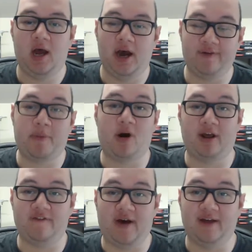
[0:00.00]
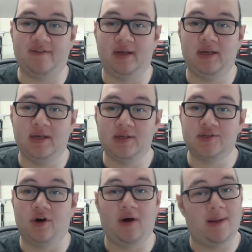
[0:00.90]
of a party of 5.
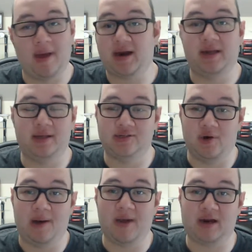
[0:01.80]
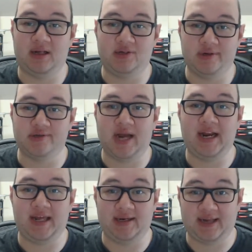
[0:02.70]
So I'm not going to introduce
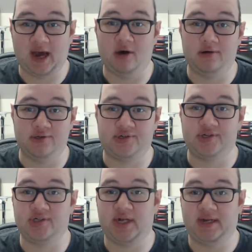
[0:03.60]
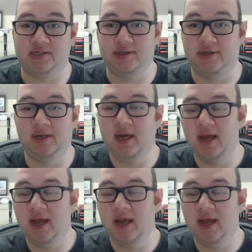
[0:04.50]
any encounters just yet to